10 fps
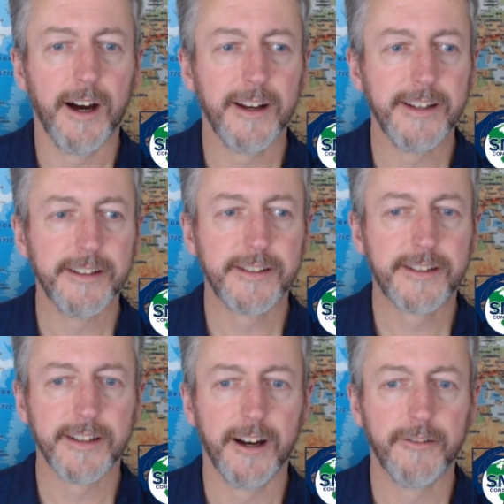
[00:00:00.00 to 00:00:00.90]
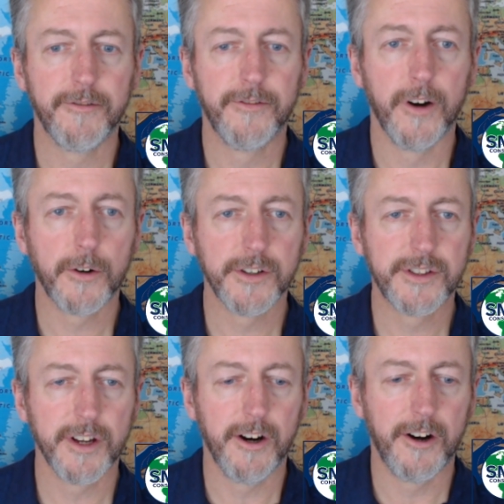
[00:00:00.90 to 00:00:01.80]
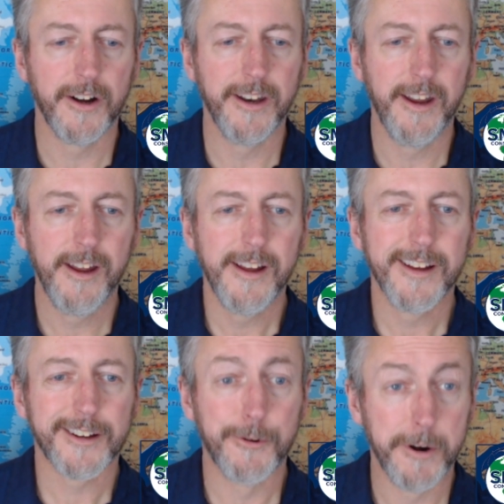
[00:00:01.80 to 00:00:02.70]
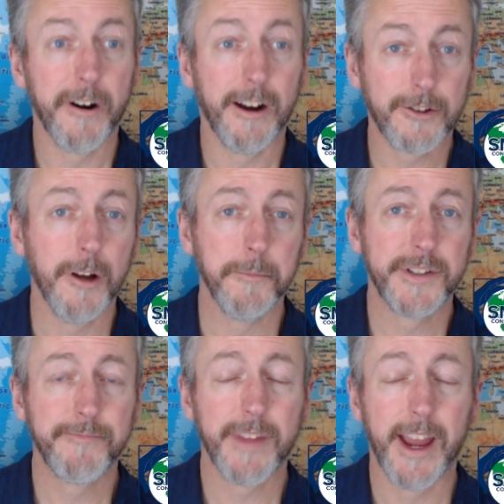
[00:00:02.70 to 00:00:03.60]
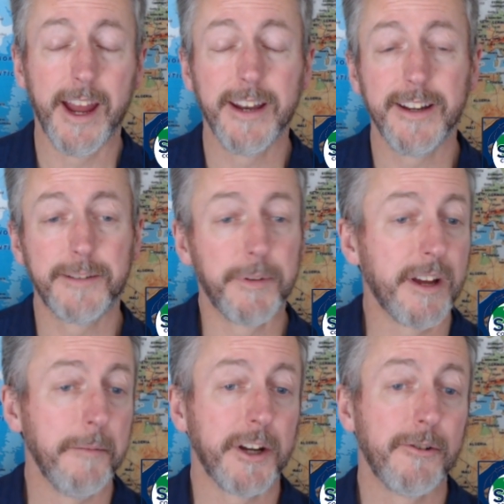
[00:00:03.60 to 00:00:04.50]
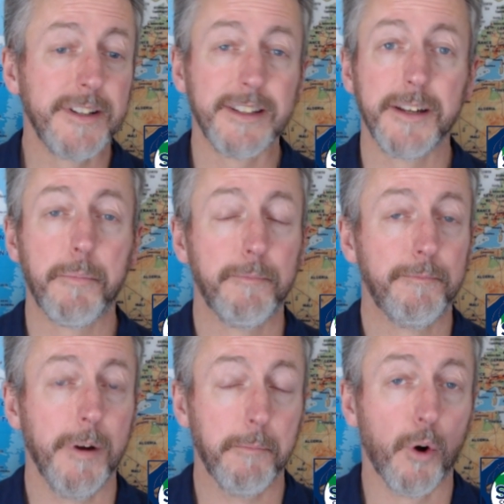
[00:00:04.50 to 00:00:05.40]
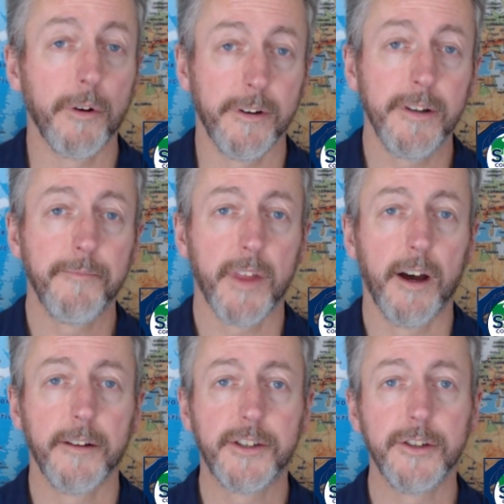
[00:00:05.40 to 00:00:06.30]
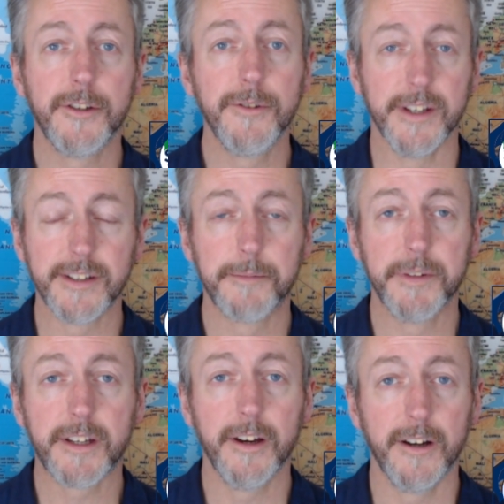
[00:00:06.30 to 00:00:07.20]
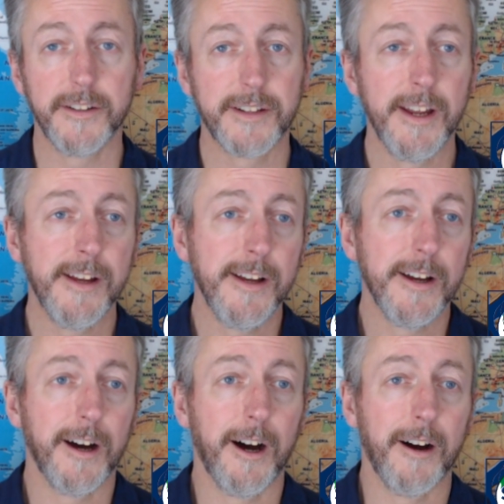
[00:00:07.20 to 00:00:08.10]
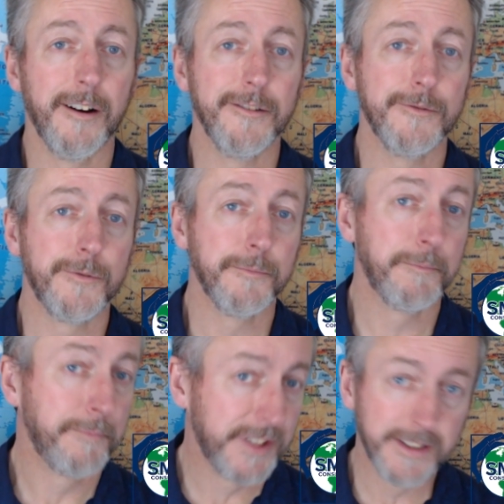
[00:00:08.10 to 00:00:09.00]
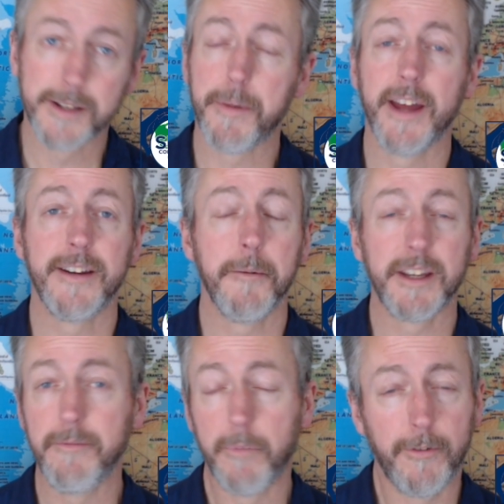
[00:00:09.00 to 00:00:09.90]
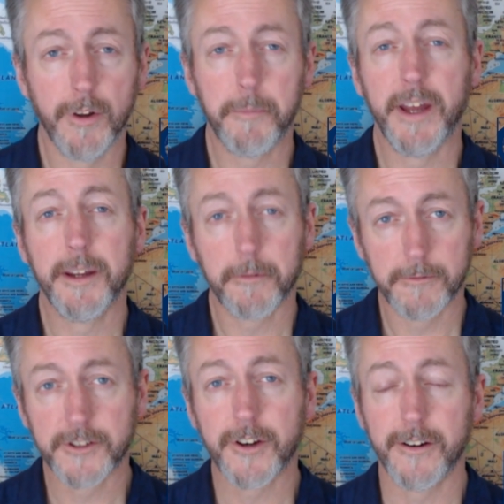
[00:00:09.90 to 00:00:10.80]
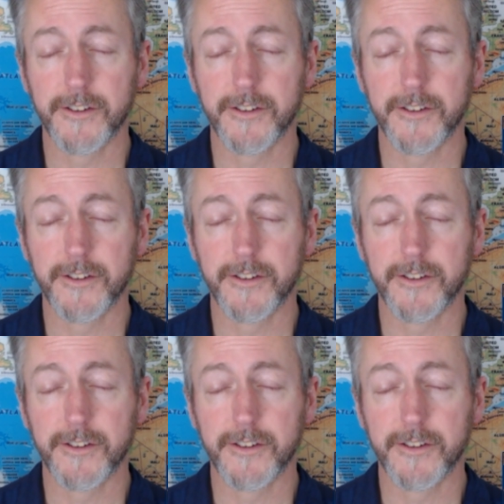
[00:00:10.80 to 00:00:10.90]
is focused on career outcomes, and it's become increasingly important to do this because since the pandemic, even before the pandemic, we're starting to